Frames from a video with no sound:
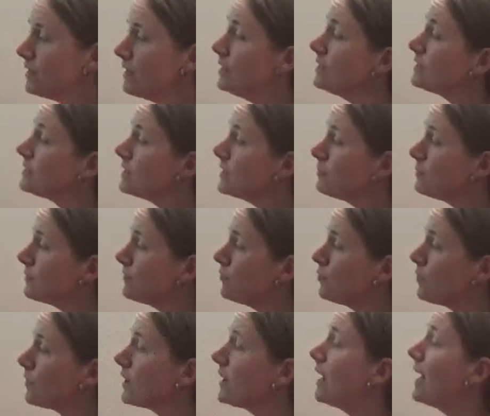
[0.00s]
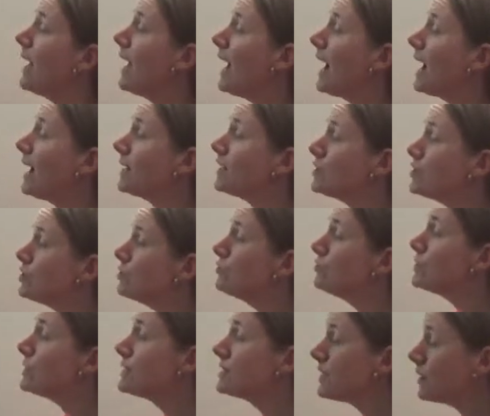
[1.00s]
So number 4, how do 2
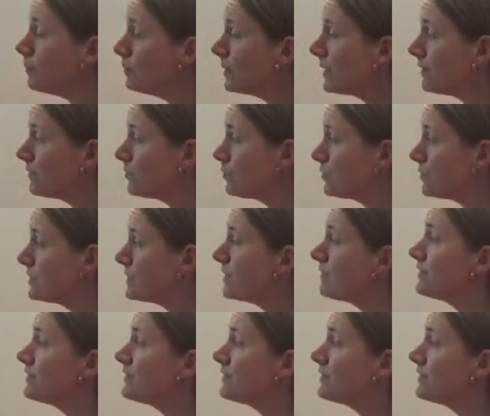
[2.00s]
sublevels